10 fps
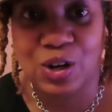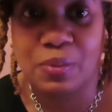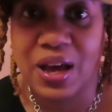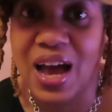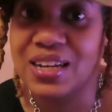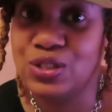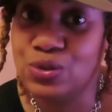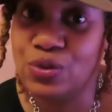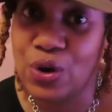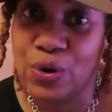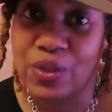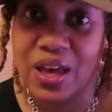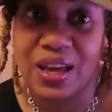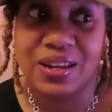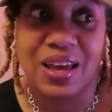but I do know
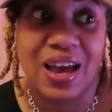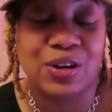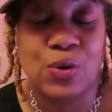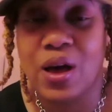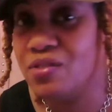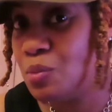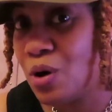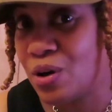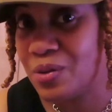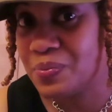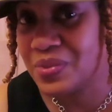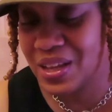that I don't have them all.